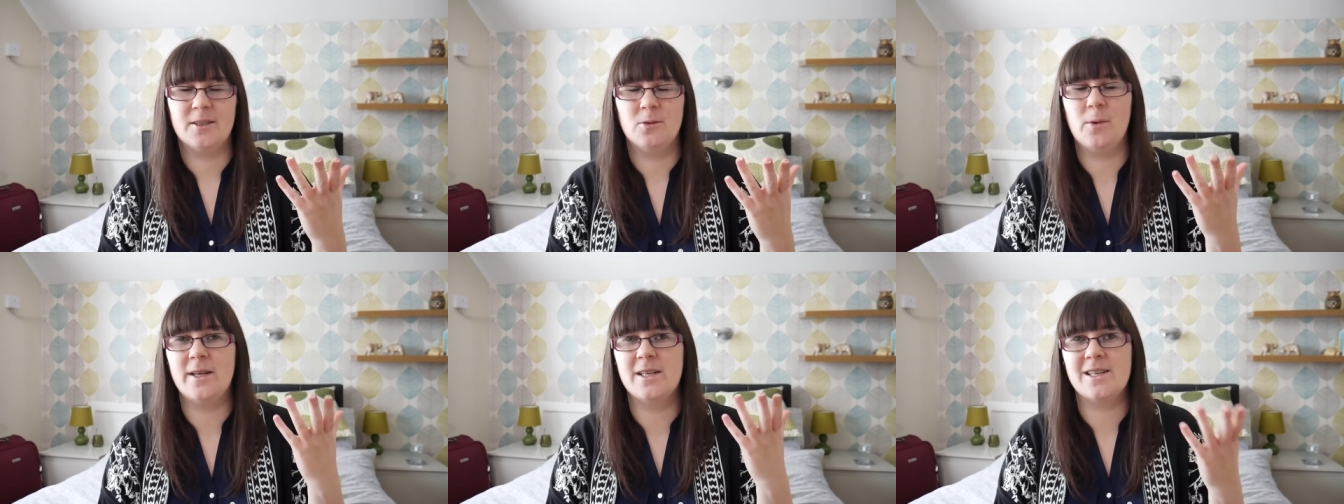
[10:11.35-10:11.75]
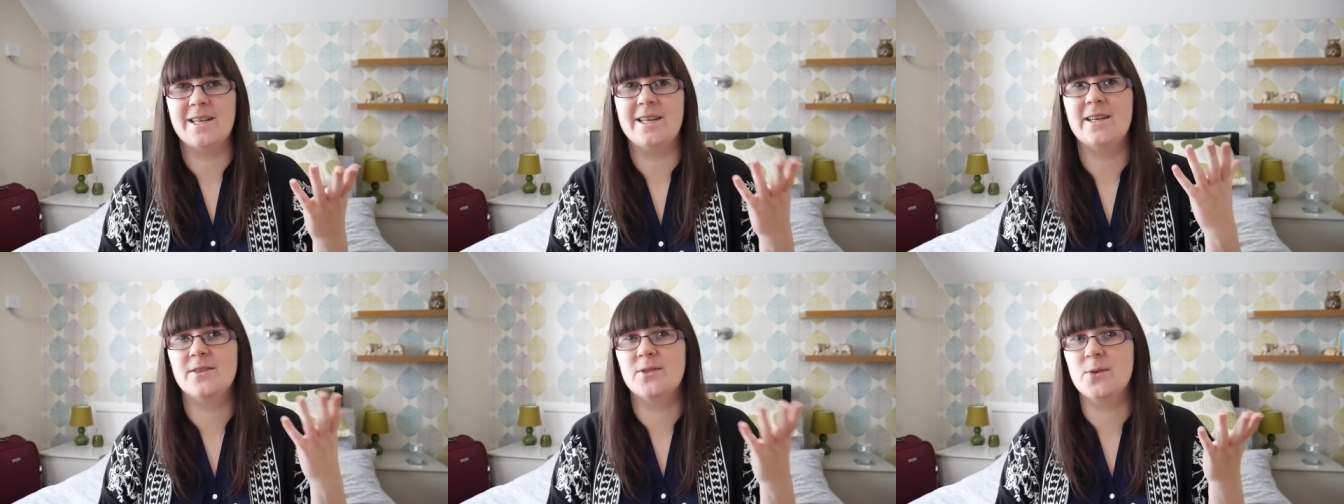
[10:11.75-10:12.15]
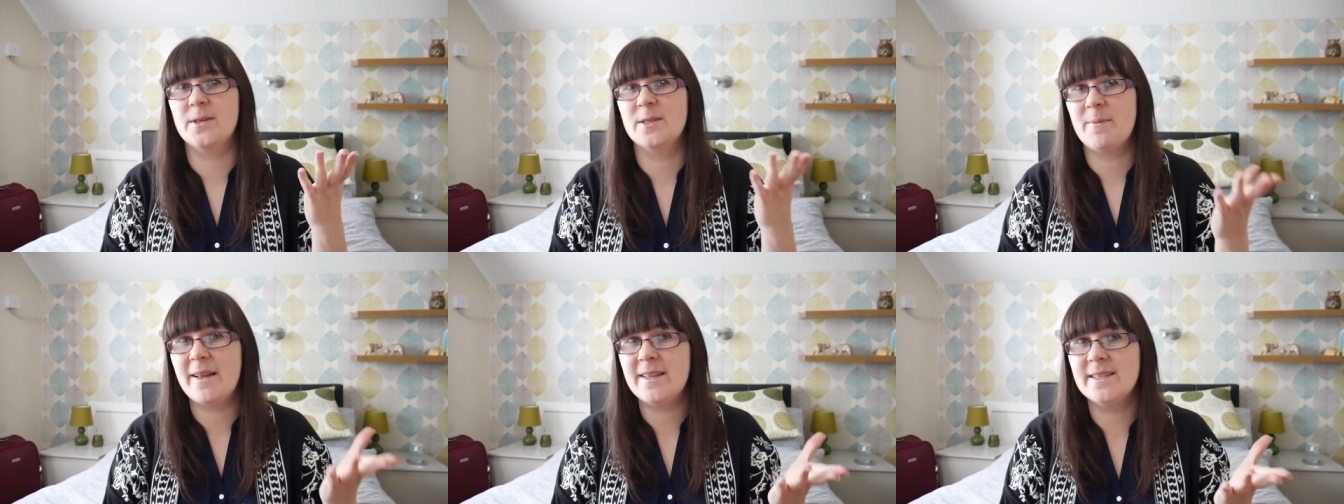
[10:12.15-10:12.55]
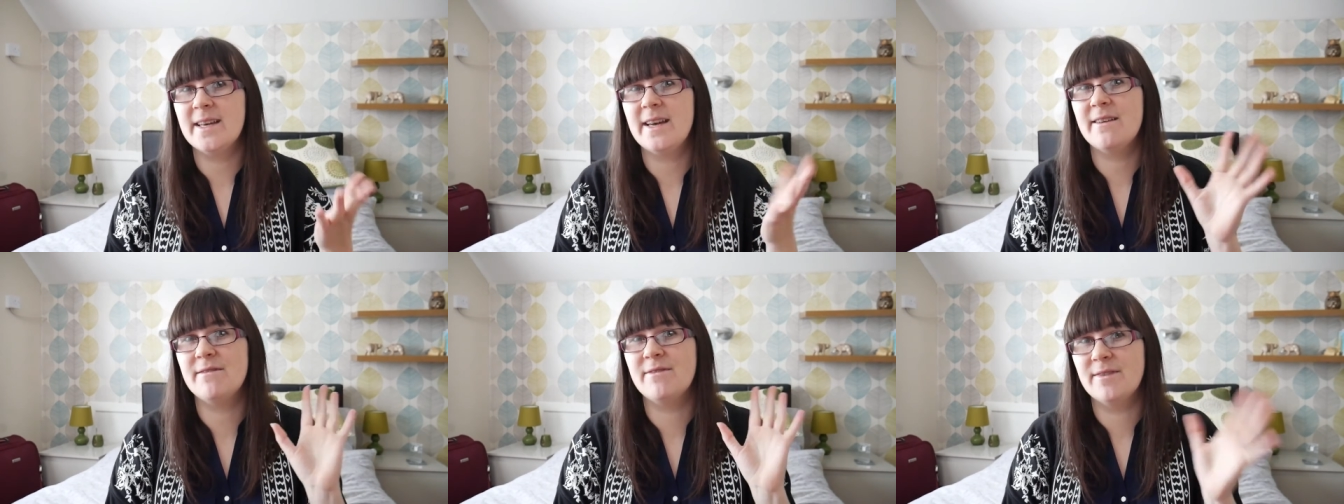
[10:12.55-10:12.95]
when Schleich is so
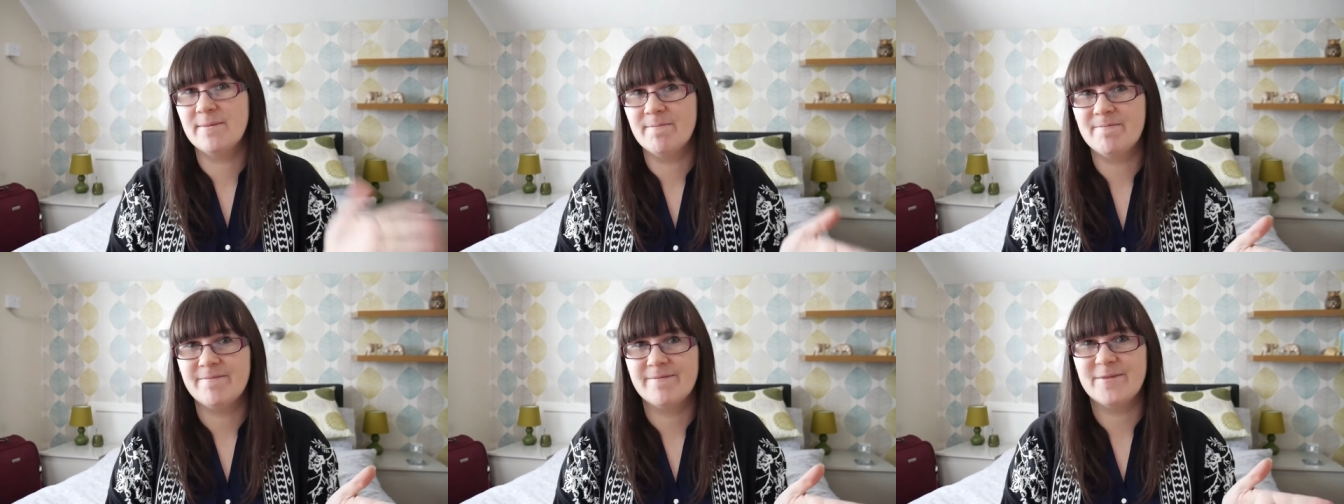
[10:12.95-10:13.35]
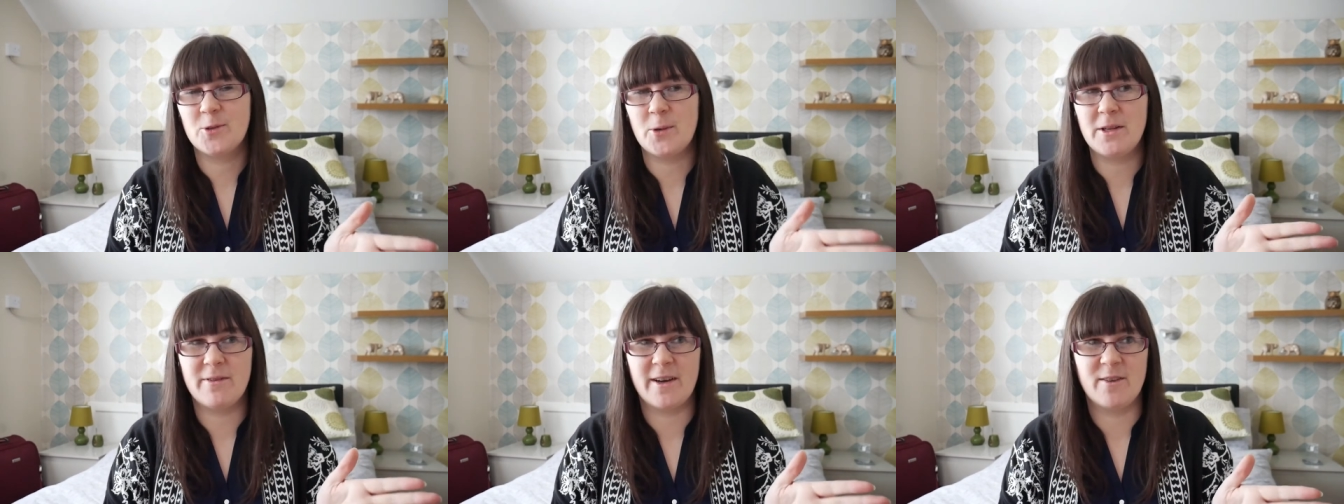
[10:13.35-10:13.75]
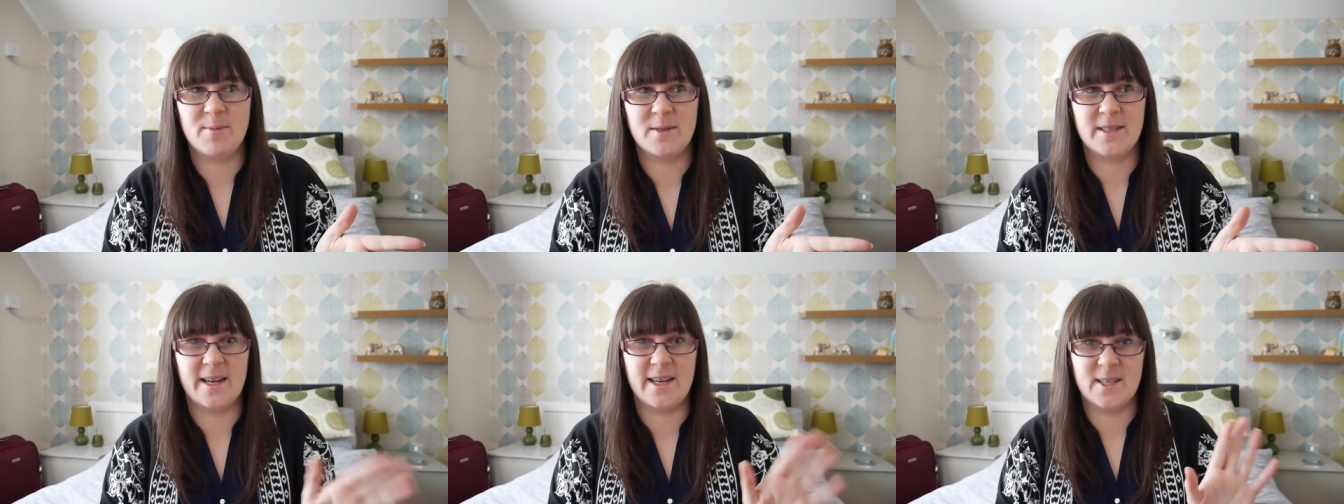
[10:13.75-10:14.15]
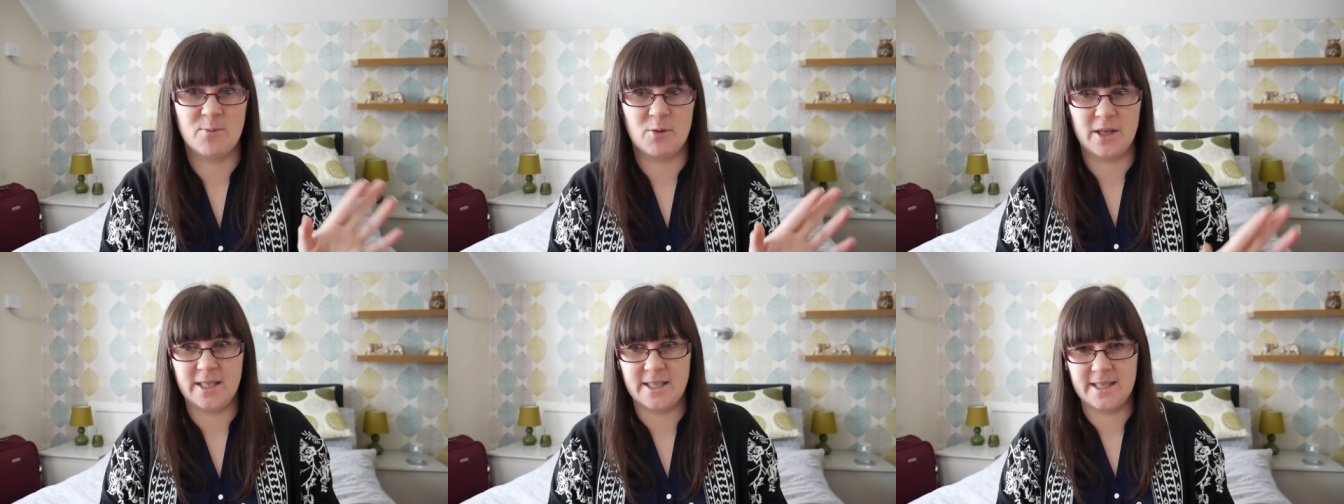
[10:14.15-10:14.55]
expensive, 25% is
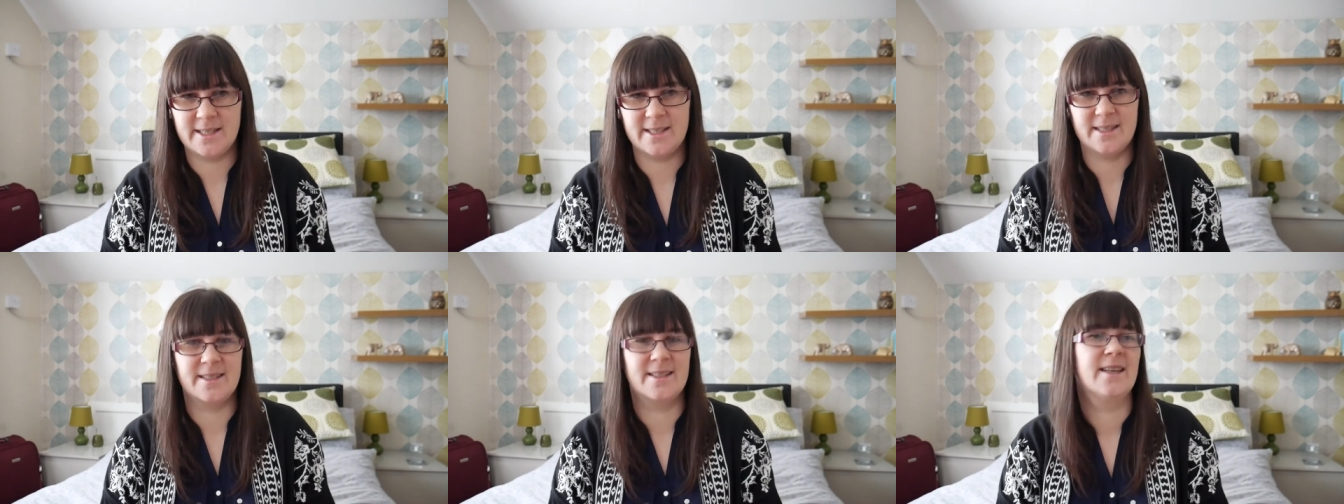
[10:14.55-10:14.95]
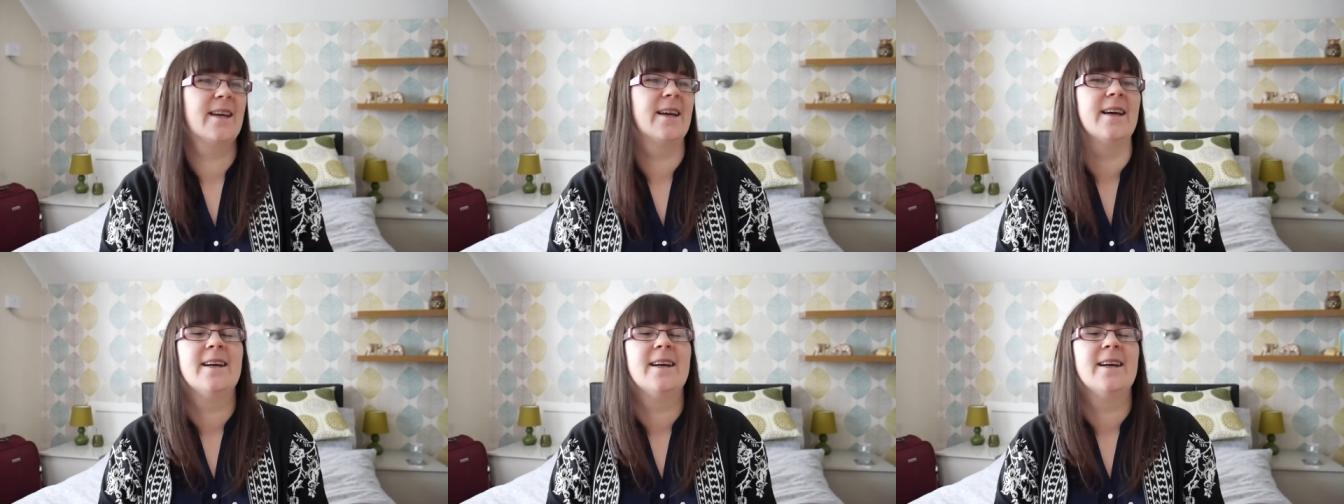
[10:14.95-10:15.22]
pretty decent.